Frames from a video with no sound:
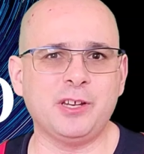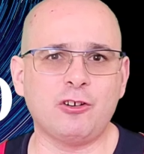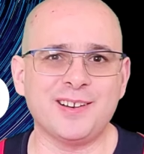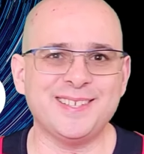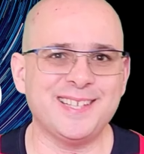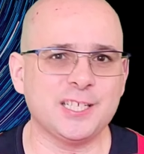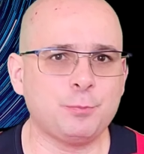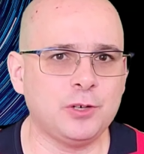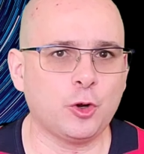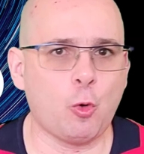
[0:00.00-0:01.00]
been on a
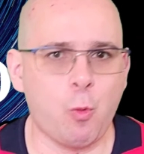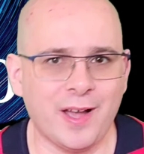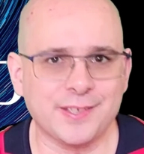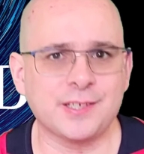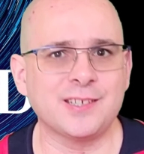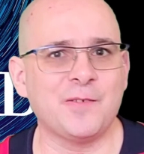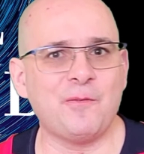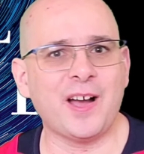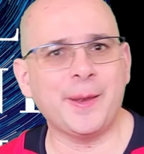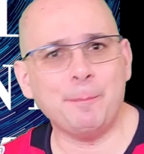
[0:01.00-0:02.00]
desperate quest to
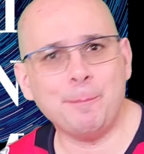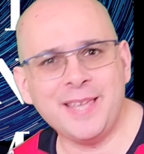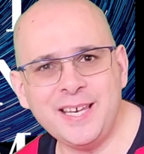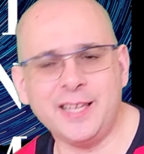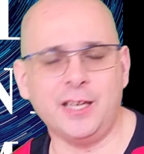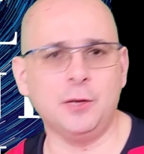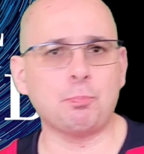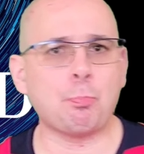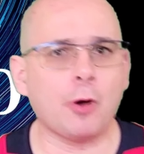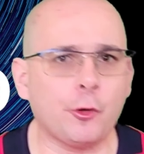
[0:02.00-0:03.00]
find meaning
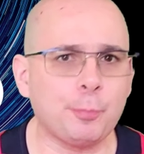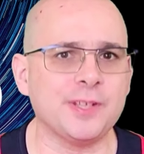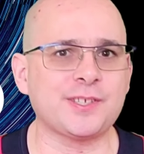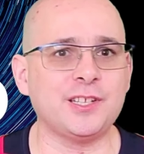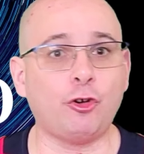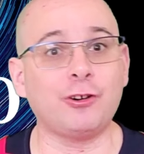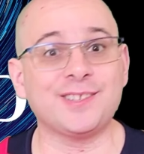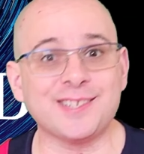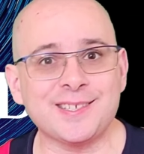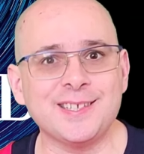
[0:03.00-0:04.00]
and purpose in our
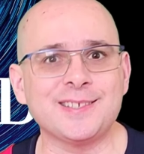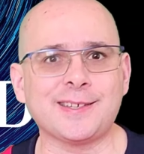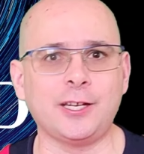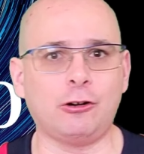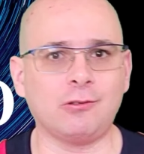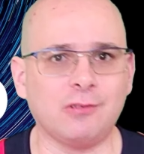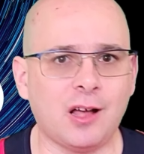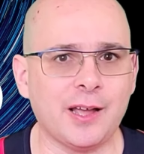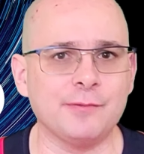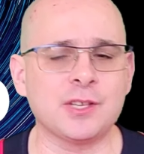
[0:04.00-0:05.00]
existence and our
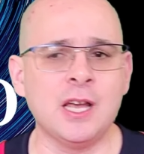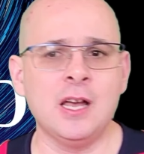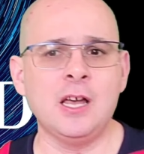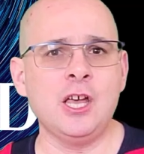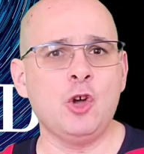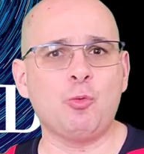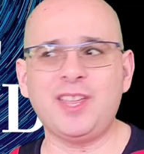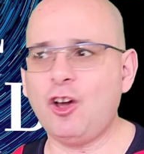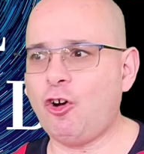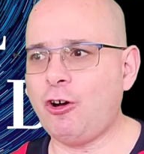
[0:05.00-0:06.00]
lives.
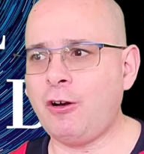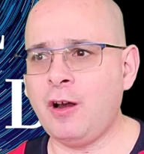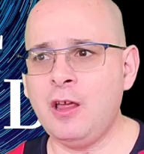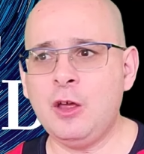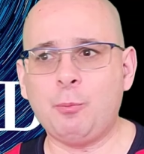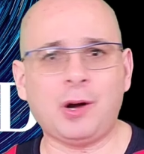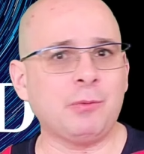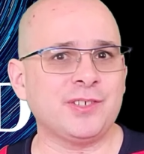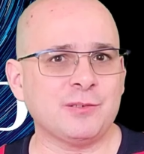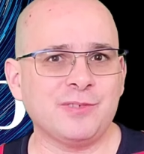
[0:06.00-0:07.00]
We are
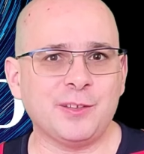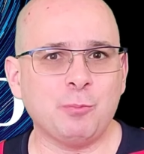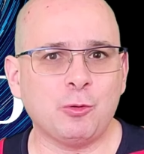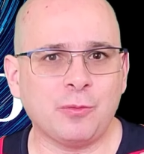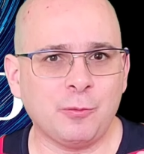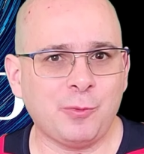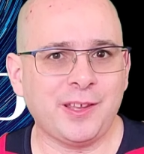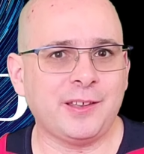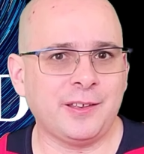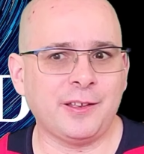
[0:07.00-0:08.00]
probably some of the most,
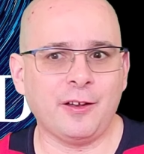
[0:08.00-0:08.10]
we